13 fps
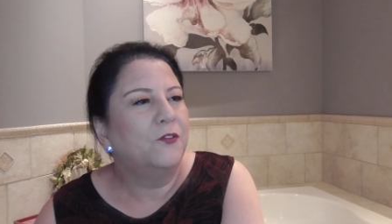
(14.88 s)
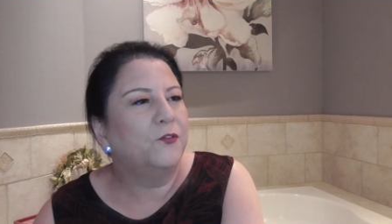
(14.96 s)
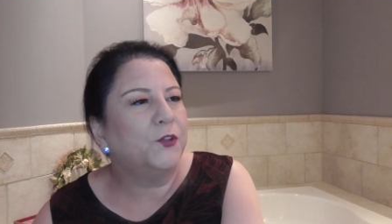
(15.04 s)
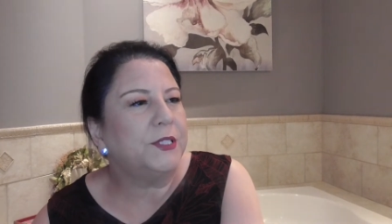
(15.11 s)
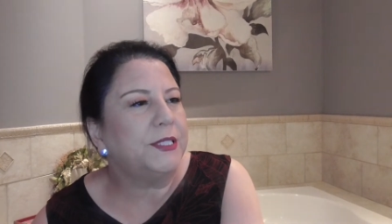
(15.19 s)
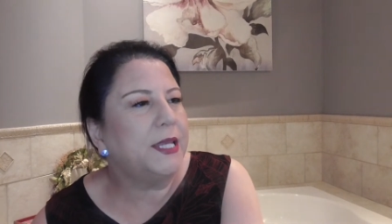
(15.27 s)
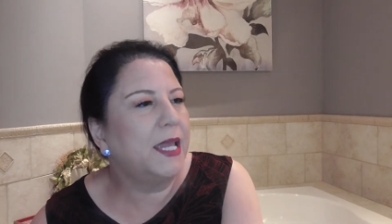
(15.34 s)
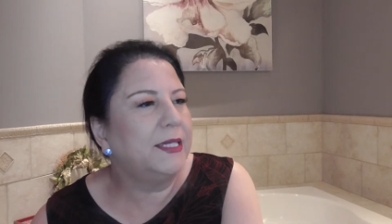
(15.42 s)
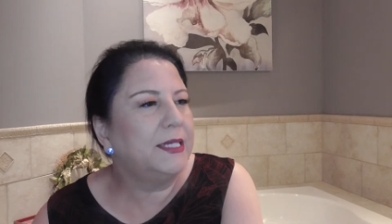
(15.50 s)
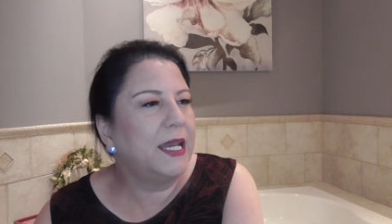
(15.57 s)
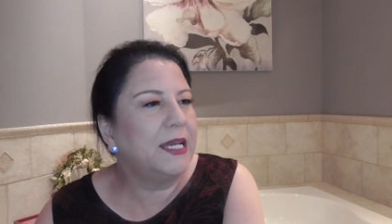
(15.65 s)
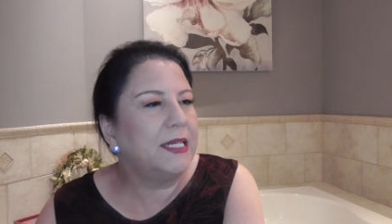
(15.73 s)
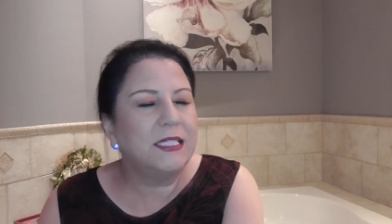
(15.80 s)
First 10
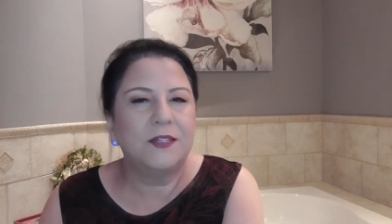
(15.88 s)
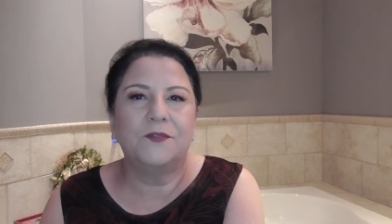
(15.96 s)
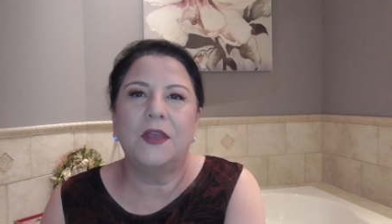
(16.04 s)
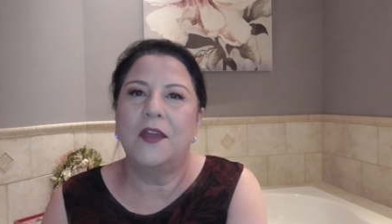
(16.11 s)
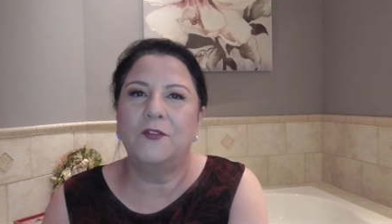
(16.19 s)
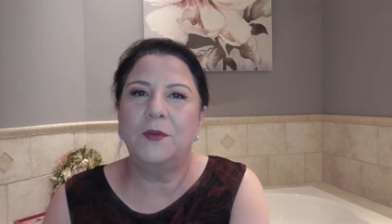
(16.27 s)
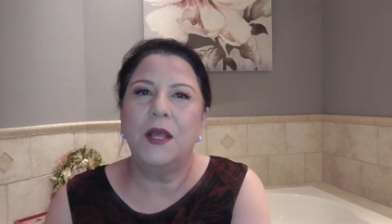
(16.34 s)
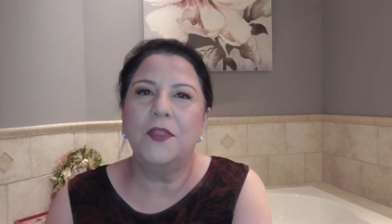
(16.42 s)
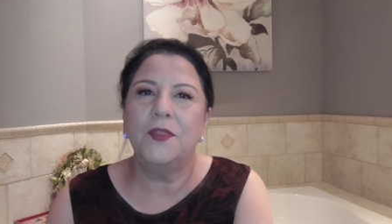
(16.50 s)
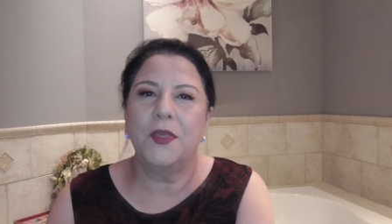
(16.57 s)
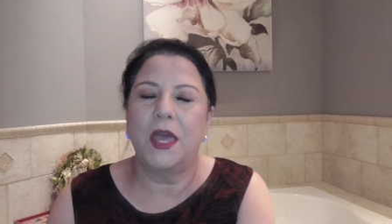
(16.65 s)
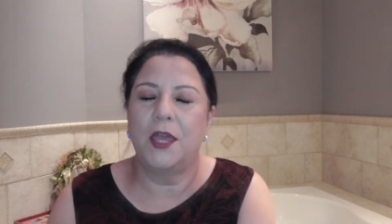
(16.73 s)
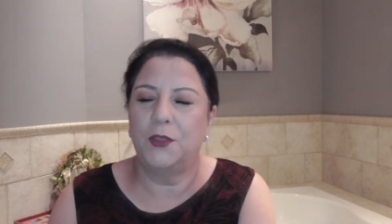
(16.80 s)
days every
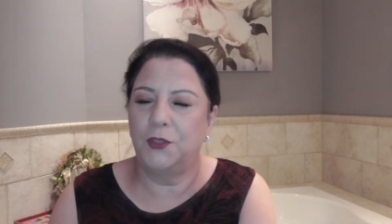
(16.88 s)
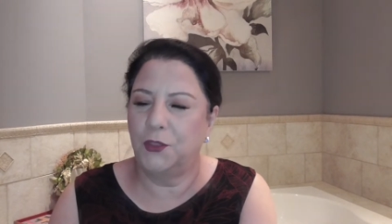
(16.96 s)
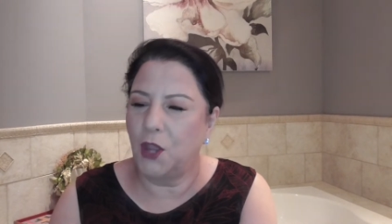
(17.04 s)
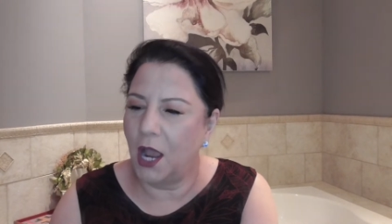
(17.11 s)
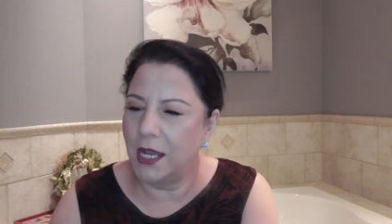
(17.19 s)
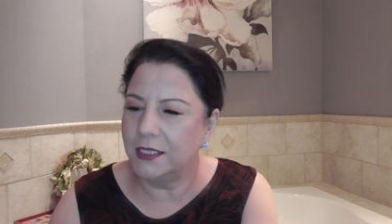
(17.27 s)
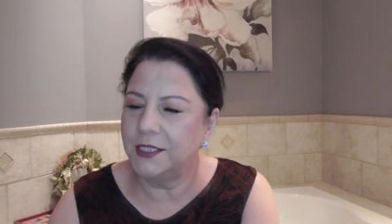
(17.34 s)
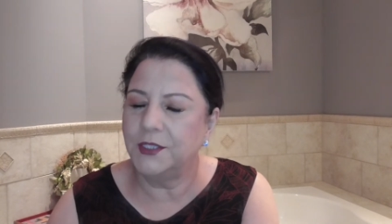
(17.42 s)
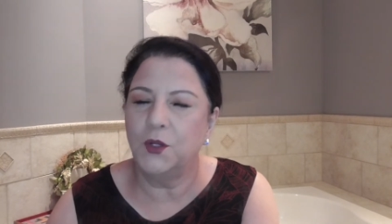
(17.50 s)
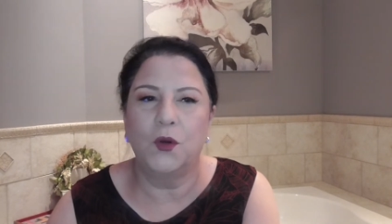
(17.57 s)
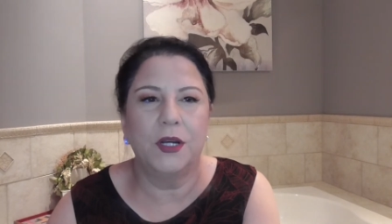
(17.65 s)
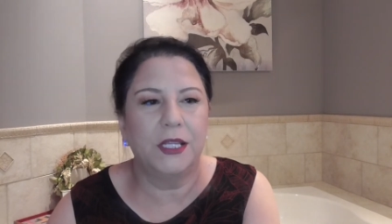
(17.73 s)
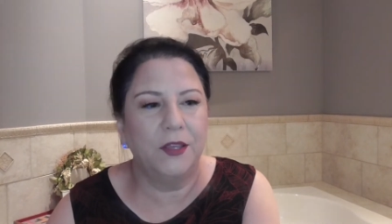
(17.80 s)
month, I toss
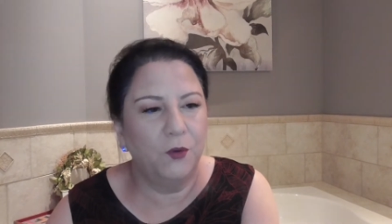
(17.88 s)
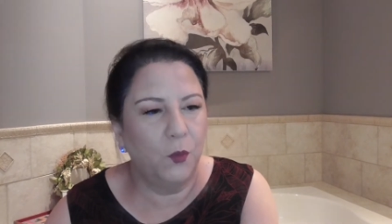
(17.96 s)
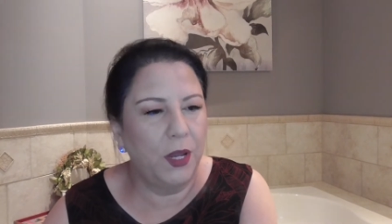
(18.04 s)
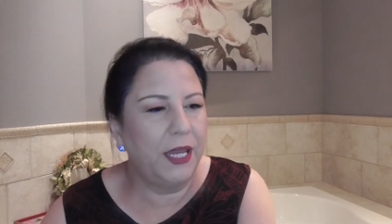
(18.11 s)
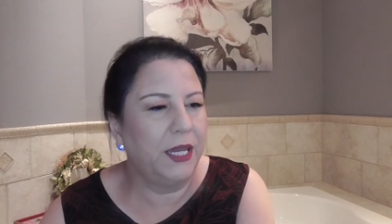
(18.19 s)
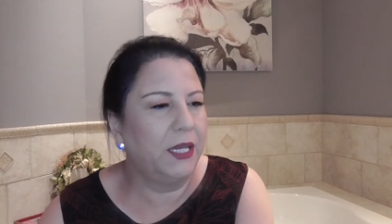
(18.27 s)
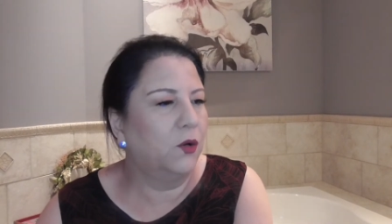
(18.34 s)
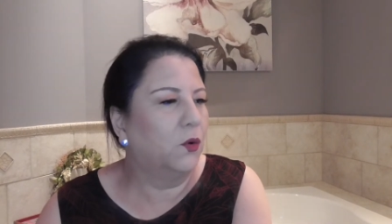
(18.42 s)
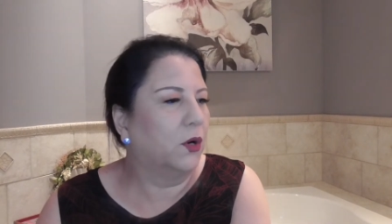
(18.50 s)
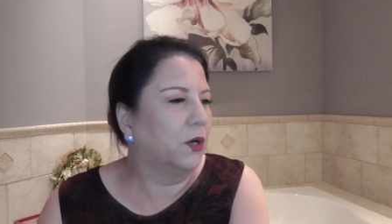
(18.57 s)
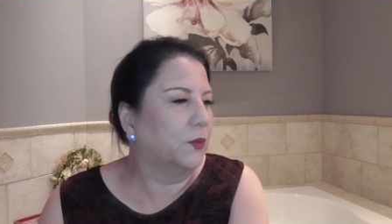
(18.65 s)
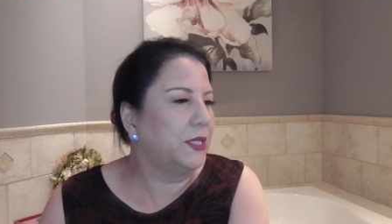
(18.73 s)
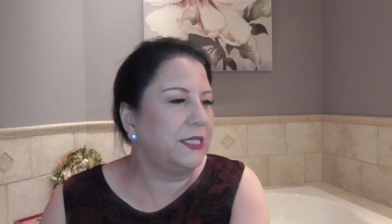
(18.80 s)
or give away
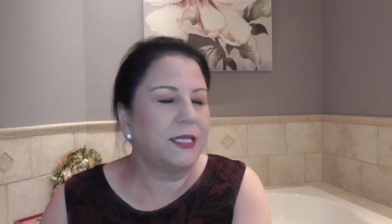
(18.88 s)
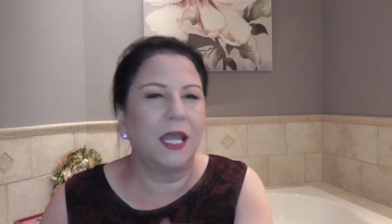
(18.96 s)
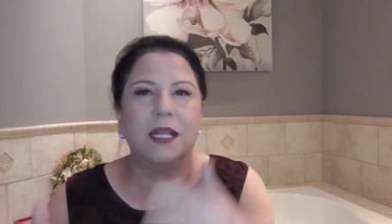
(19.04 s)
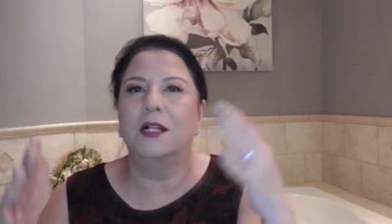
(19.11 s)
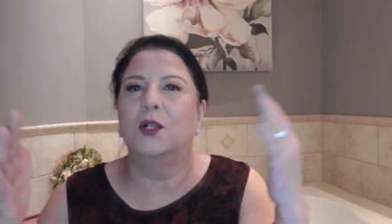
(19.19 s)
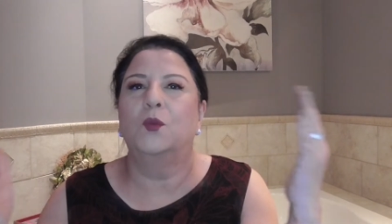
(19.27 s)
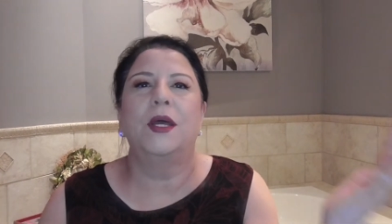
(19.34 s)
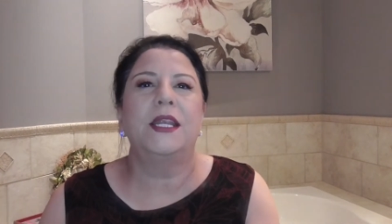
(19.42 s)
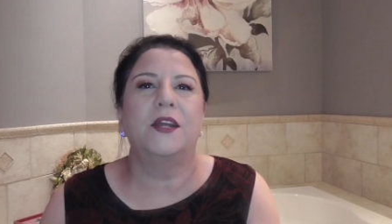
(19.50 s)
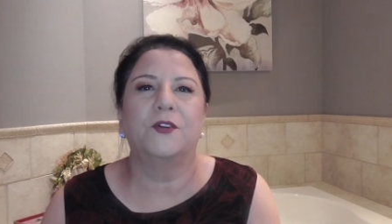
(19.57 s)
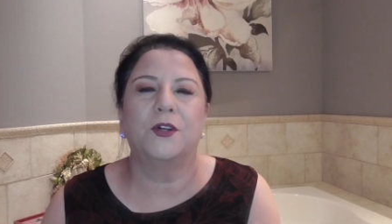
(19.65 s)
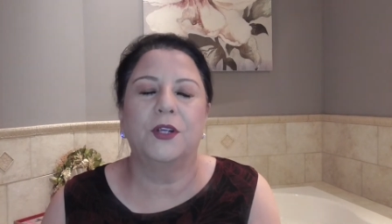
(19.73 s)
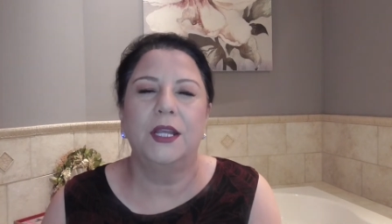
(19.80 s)
or recycle,
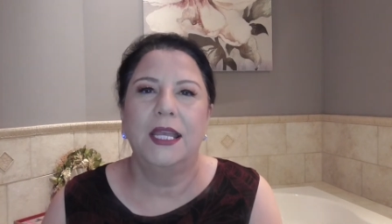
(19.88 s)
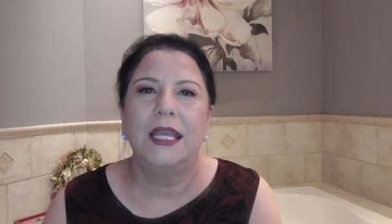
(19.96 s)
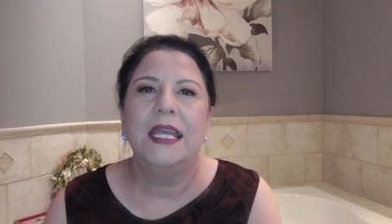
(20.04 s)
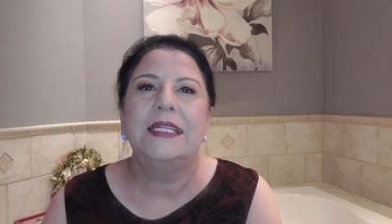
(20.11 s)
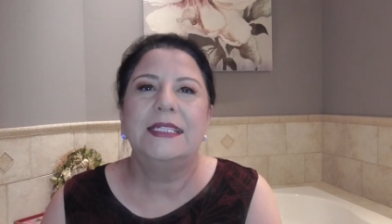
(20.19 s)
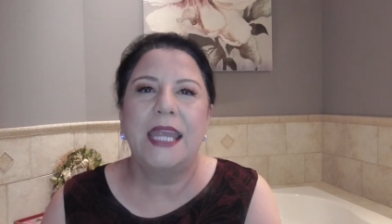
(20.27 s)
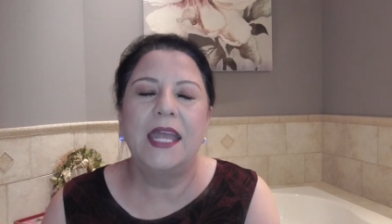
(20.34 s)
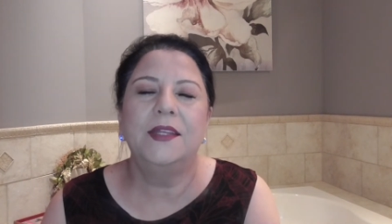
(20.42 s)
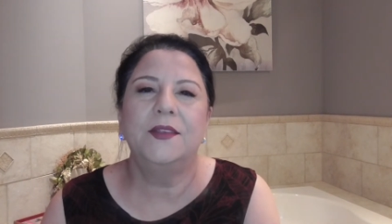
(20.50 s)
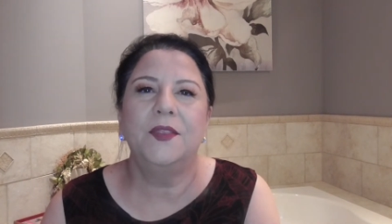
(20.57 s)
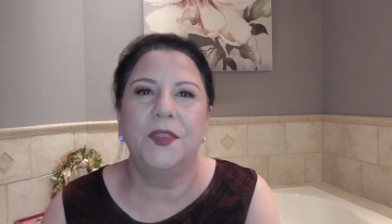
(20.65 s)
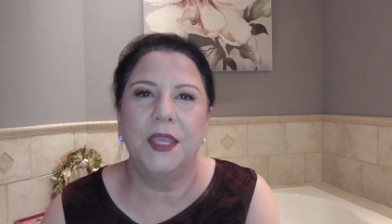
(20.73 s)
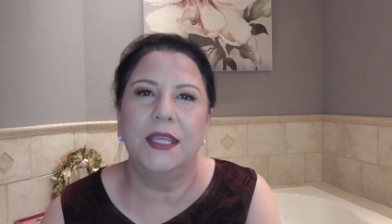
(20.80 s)
whatever,
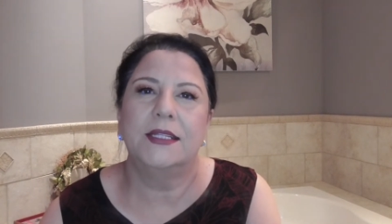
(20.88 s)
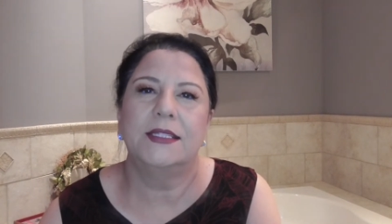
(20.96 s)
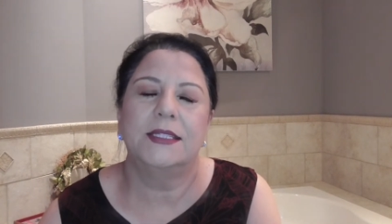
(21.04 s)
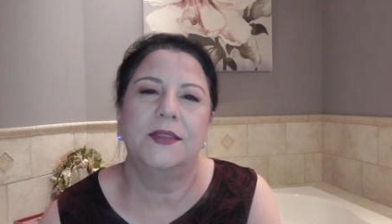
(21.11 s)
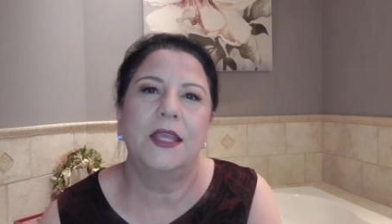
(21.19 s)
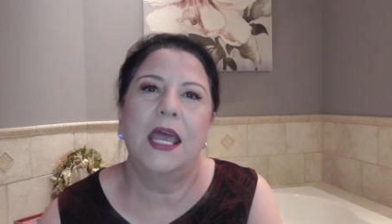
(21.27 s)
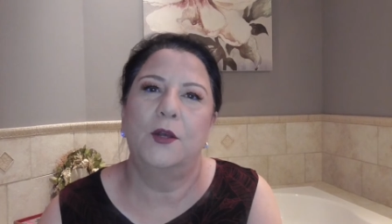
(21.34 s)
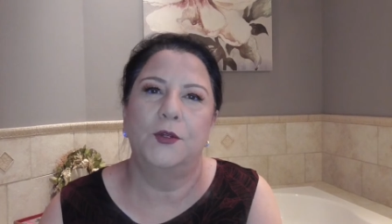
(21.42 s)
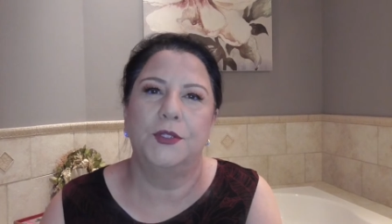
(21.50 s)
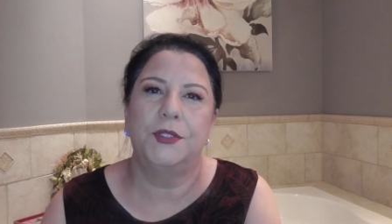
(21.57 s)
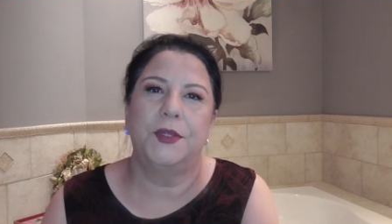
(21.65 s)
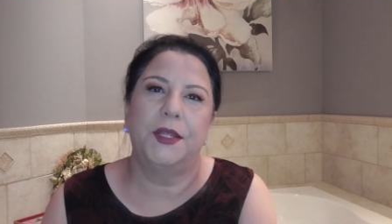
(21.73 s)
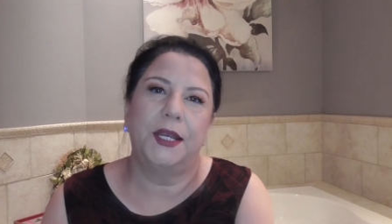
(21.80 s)
10 things in the
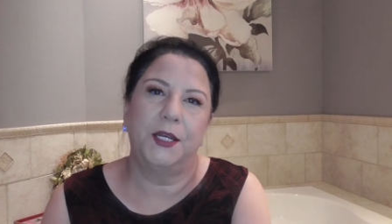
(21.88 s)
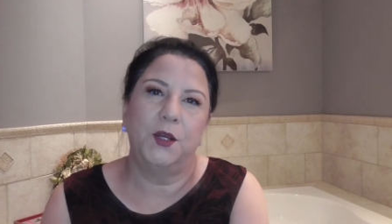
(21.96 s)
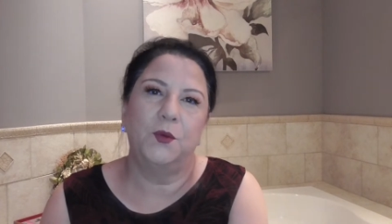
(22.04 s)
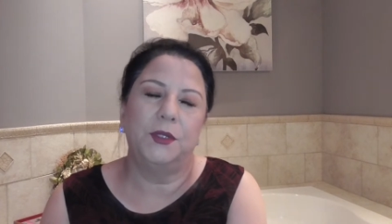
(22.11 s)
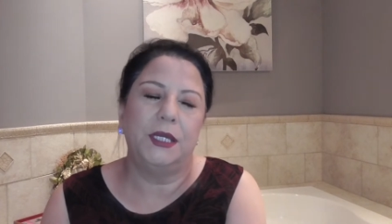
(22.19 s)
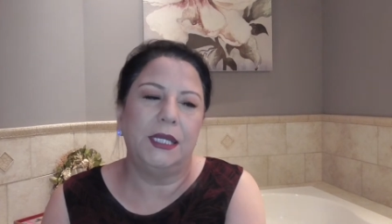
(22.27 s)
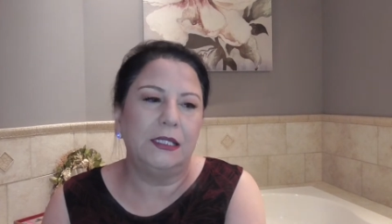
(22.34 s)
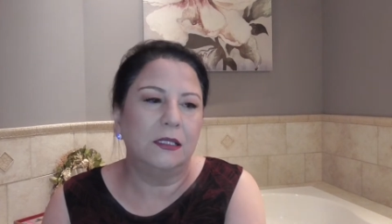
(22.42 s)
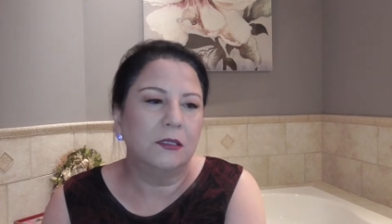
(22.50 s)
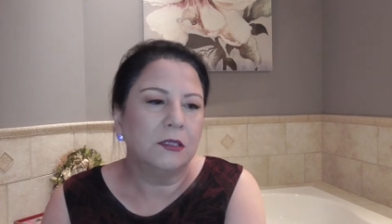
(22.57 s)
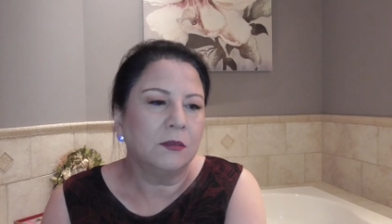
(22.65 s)
house that I don't need.